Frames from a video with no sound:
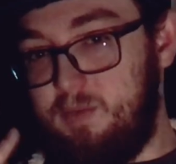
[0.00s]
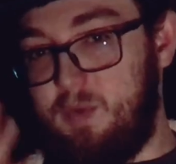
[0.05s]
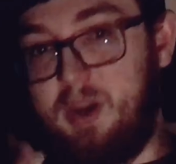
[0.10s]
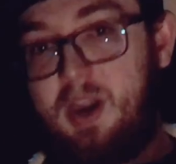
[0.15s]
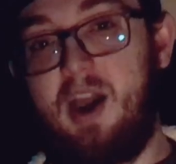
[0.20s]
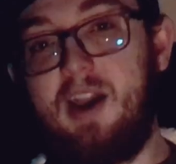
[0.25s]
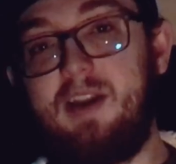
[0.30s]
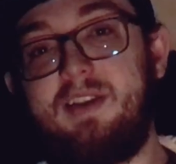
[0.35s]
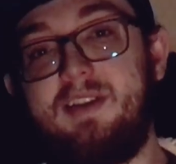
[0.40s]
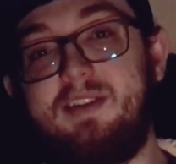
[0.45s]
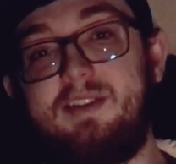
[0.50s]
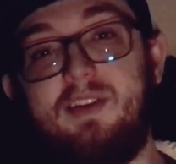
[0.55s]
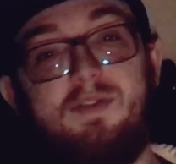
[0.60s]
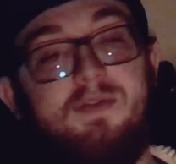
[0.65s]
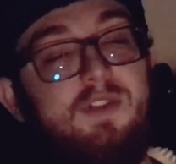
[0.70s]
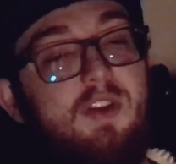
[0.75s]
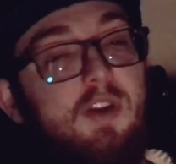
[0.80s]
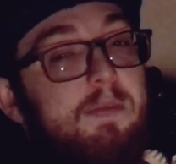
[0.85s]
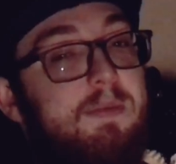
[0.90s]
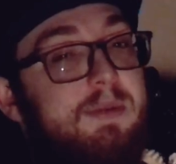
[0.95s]
regardless
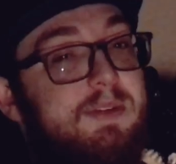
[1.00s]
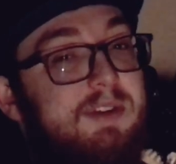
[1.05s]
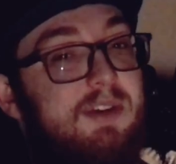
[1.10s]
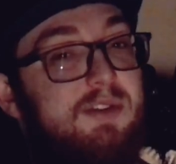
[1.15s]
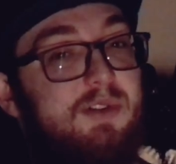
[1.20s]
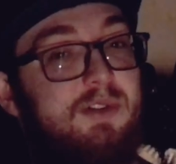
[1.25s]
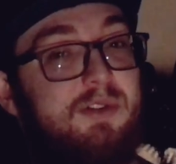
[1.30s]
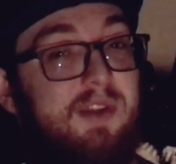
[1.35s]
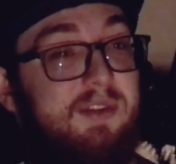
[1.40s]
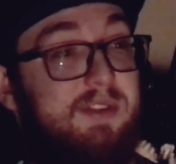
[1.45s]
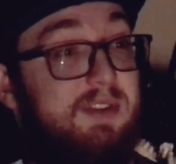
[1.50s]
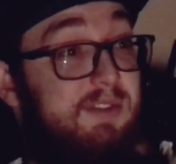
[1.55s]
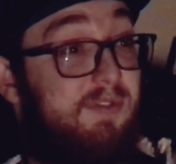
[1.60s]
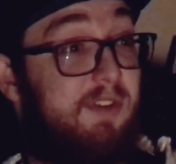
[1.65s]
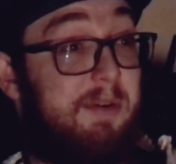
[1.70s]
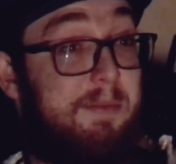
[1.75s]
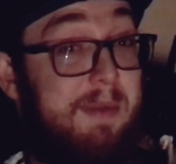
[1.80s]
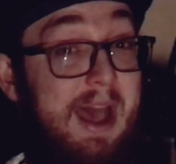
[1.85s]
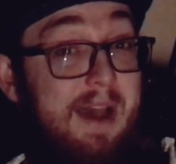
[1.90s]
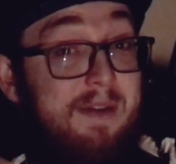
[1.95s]
of your positions on this
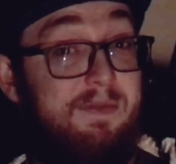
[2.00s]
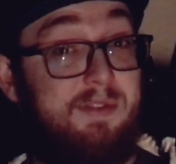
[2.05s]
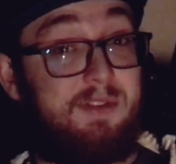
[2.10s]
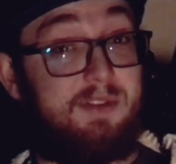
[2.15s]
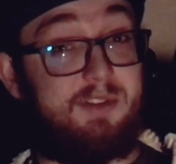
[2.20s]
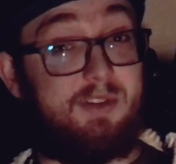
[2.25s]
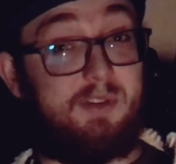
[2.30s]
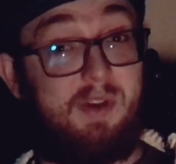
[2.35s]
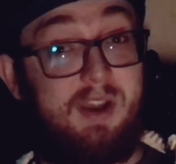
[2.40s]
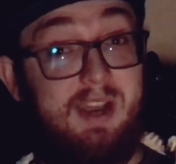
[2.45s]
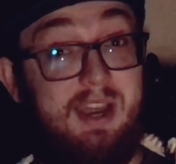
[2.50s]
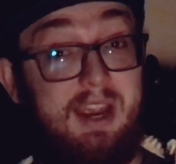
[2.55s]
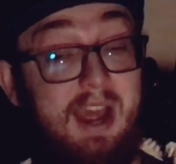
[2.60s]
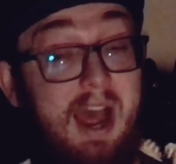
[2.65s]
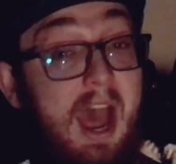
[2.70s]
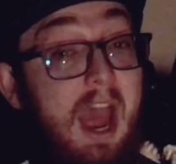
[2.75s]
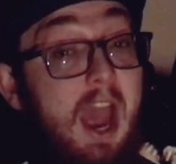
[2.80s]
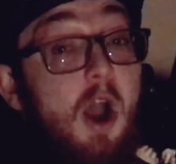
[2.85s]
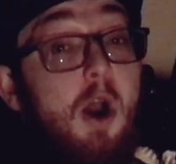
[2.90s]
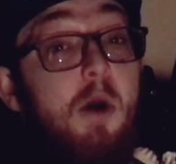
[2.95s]
film after the screening,
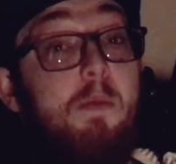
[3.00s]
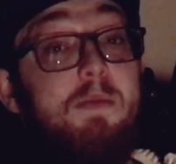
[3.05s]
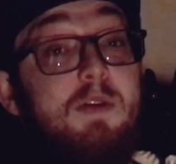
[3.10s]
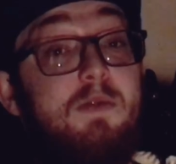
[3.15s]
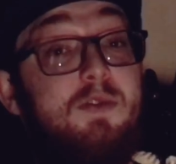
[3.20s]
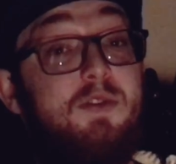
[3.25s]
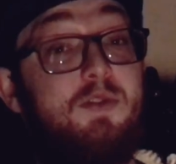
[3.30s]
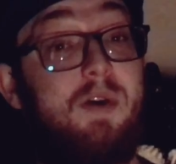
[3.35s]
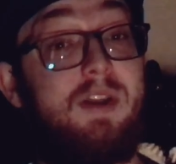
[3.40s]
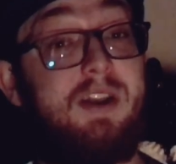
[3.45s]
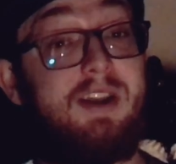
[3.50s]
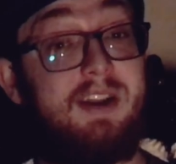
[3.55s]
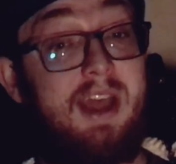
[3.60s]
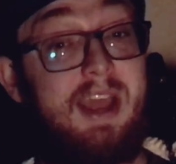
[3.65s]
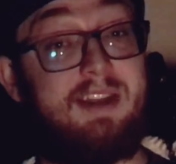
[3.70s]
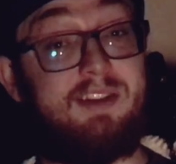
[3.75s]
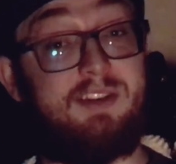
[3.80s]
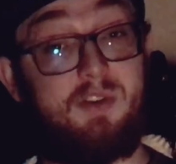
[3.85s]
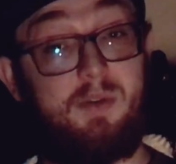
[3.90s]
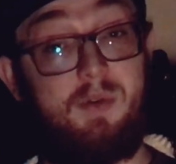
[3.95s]
I hope you enjoyed
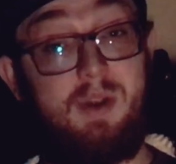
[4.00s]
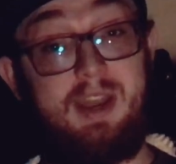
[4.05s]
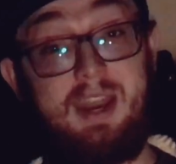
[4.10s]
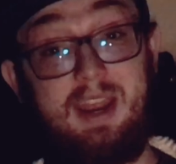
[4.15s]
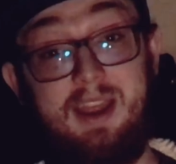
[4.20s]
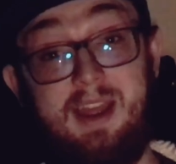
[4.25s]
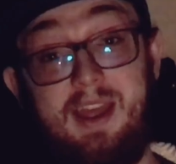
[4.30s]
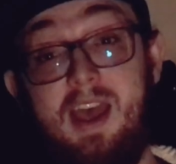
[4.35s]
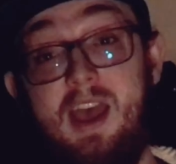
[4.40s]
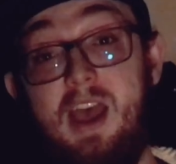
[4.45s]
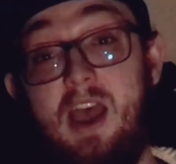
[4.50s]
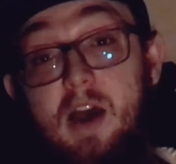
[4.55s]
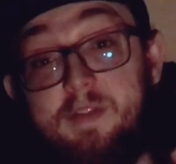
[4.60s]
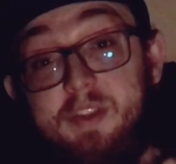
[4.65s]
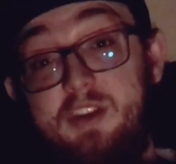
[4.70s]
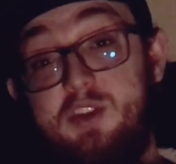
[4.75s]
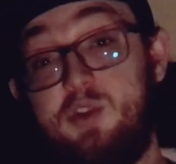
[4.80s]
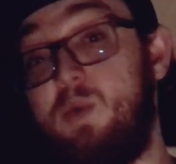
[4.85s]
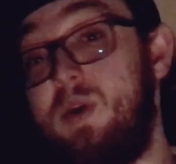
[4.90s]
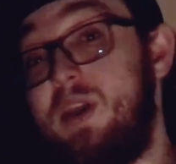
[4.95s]
tonight's screening of
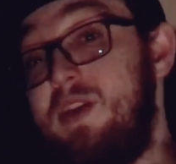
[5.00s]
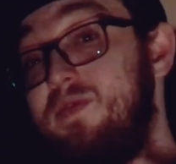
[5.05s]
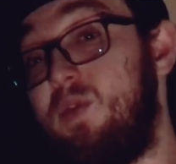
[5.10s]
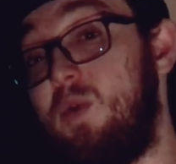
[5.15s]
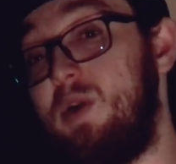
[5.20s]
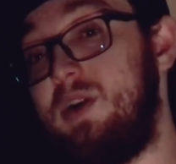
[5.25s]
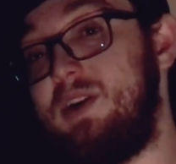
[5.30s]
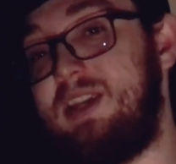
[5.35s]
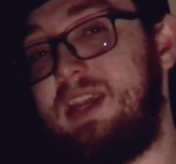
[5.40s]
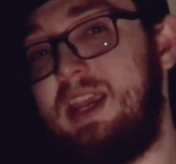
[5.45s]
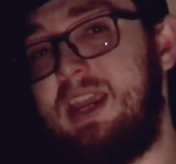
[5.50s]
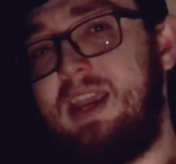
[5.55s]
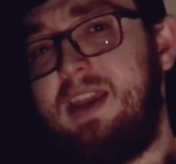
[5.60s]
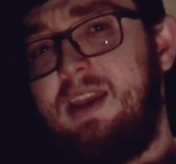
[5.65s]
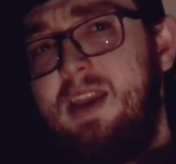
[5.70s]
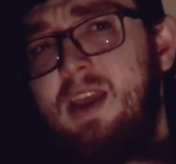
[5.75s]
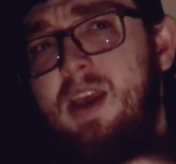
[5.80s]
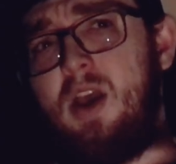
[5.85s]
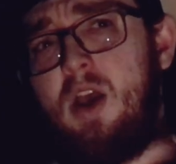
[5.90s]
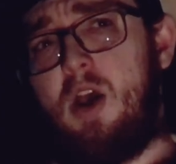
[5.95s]
the
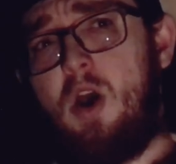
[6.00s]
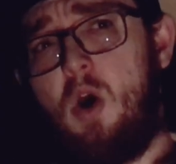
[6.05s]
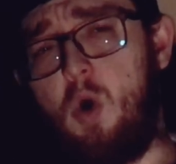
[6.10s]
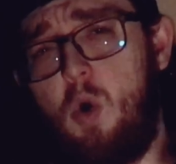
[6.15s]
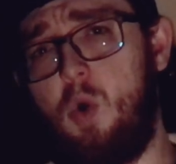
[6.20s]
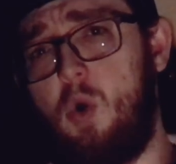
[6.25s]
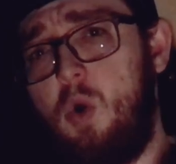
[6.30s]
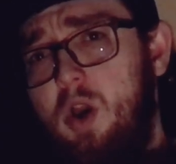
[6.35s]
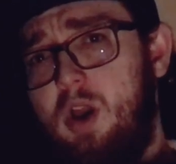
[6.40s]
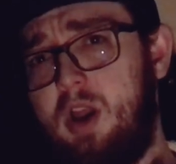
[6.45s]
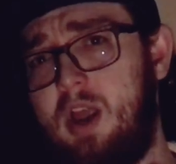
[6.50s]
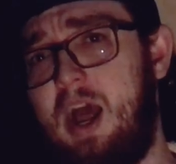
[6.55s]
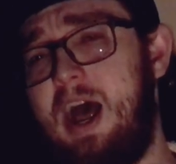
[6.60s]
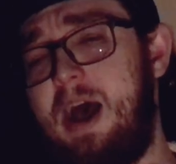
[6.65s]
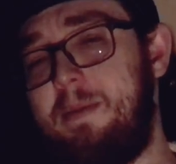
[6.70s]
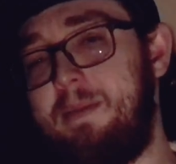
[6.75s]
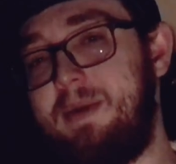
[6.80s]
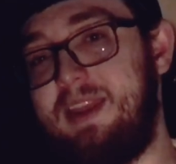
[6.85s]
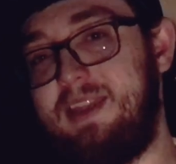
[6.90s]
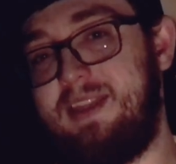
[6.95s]
2014 horror
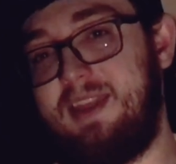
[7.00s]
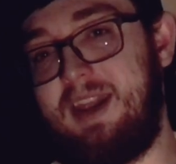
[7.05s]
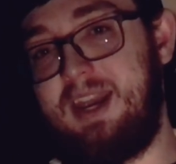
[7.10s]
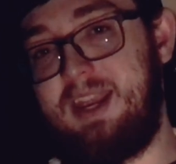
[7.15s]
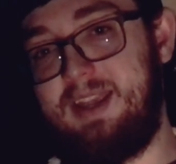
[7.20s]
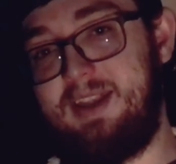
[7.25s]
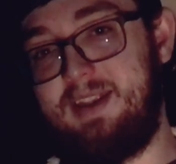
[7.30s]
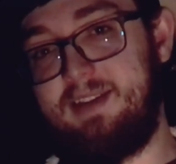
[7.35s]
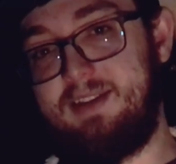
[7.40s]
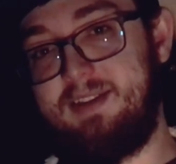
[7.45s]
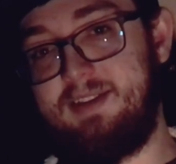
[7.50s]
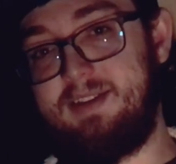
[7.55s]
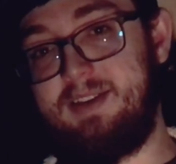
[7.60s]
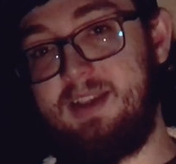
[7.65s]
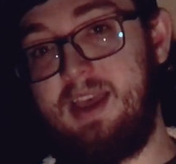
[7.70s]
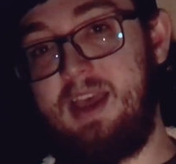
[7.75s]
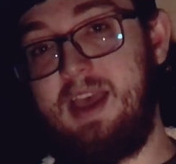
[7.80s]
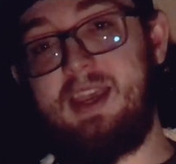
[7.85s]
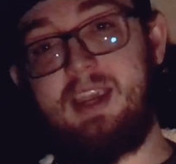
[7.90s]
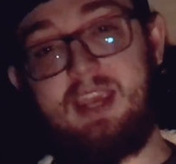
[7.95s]
comedy that
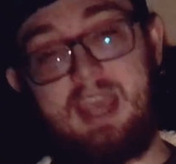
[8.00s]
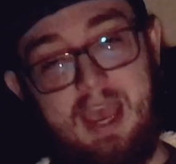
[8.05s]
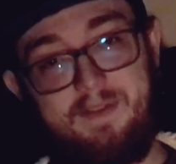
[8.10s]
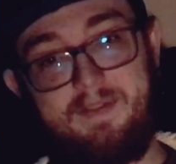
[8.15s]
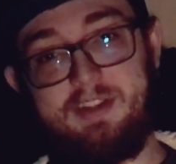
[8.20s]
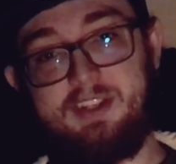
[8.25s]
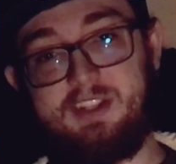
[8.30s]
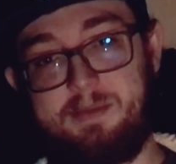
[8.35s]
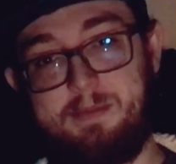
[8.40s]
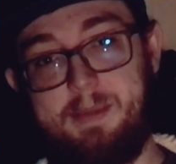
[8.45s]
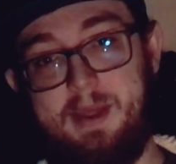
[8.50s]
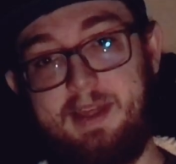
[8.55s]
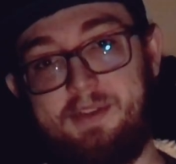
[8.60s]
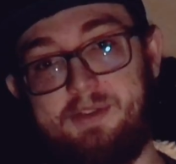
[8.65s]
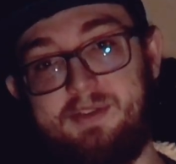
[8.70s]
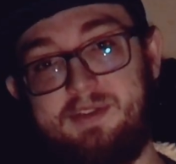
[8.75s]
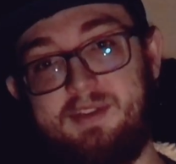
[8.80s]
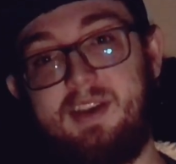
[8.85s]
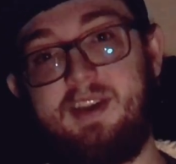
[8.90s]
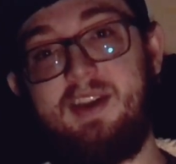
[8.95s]
is Kevin
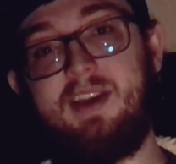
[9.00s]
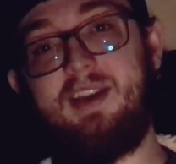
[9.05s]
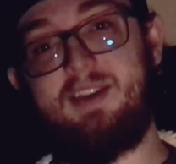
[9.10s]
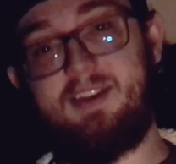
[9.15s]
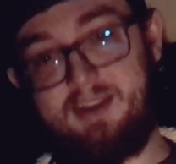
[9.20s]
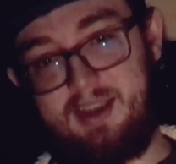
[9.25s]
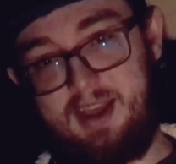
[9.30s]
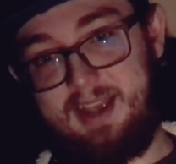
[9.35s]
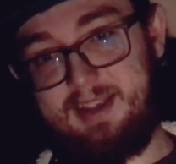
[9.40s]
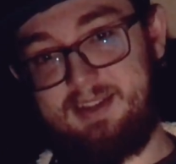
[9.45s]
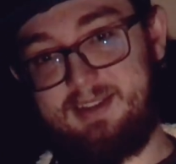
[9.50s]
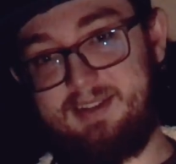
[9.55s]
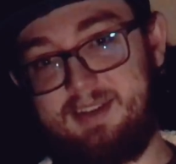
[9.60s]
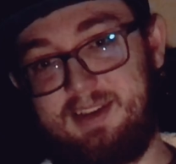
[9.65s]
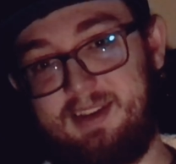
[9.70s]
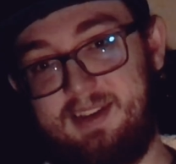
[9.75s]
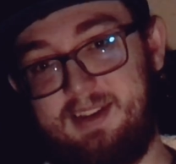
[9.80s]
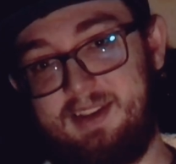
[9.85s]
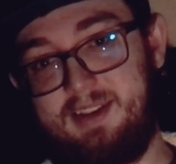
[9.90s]
Smith's Tusk.